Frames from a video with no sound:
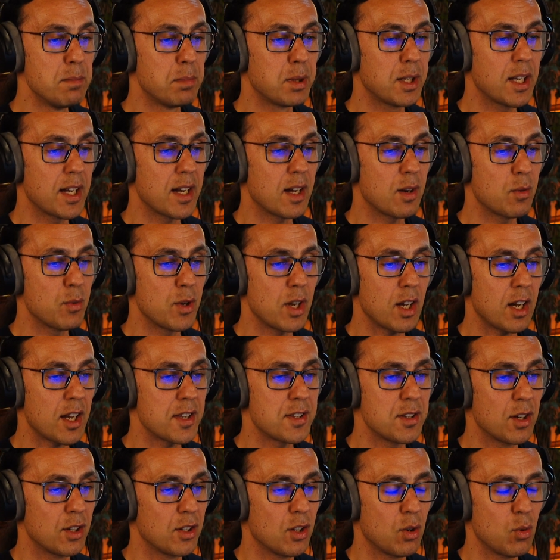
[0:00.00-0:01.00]
player. I
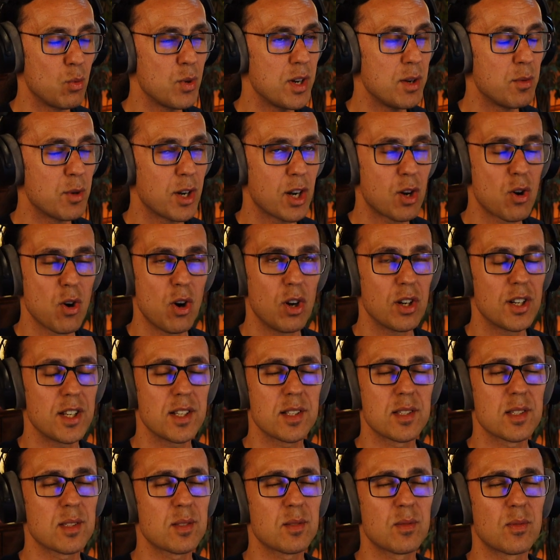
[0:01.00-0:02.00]
don't know, we
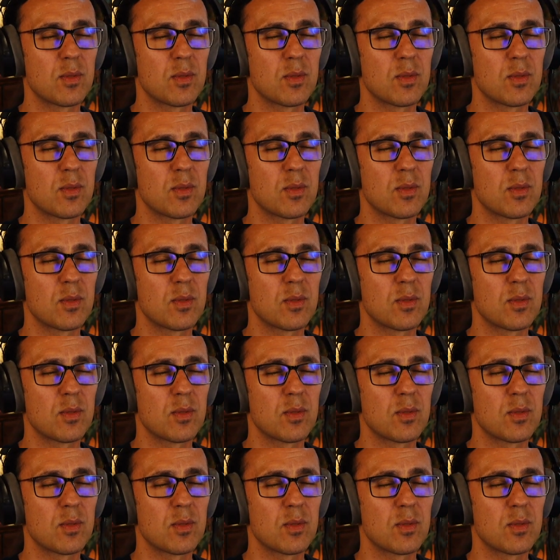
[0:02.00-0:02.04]
recorded